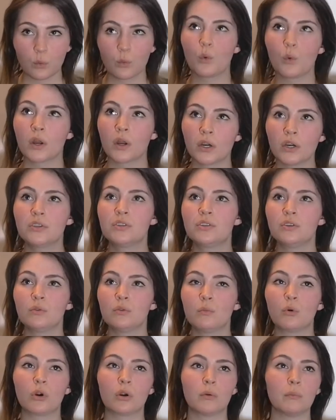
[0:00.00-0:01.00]
one or
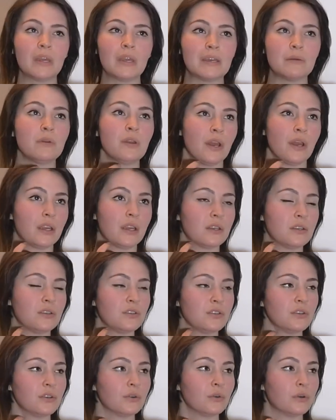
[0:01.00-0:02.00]
two more maybe I
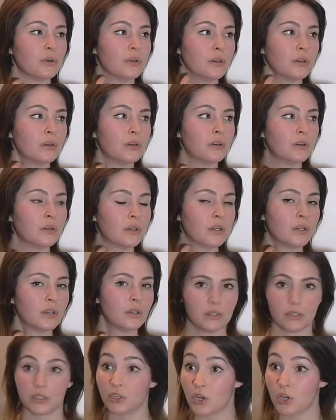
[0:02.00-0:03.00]
could do.
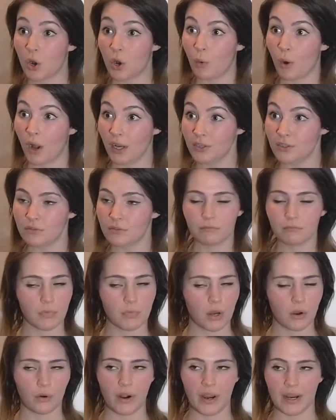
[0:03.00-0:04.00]
You don't want?
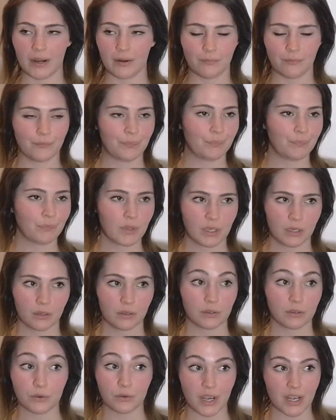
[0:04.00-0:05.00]
All right.
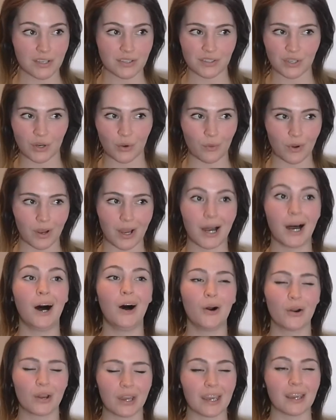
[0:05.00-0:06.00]
You guys don't.
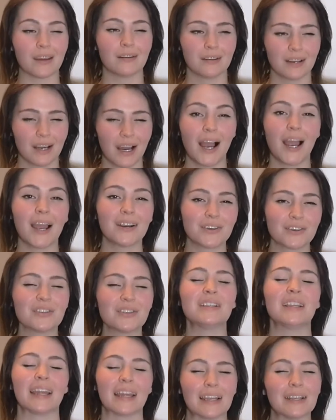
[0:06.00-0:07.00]
Okay. I
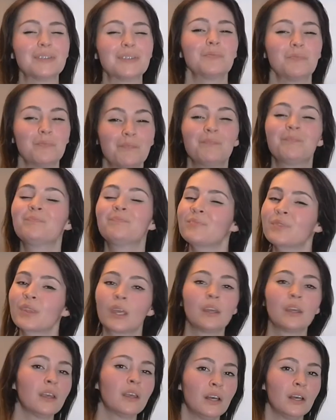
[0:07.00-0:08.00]
understand.
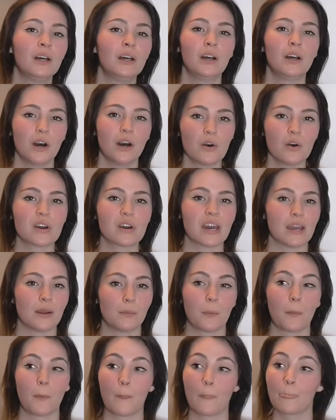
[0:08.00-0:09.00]

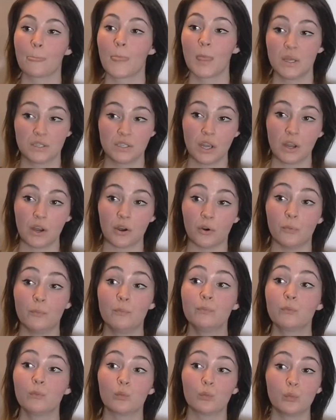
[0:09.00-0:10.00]
Okay. So
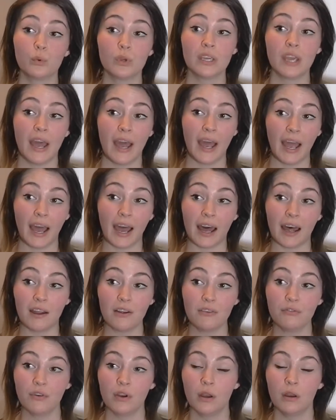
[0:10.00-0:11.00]
we
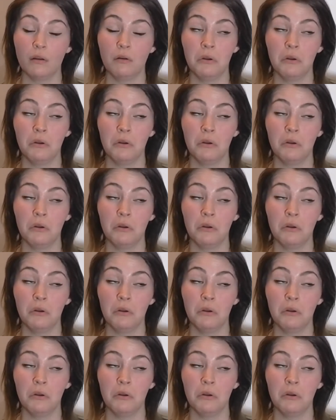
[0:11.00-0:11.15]
have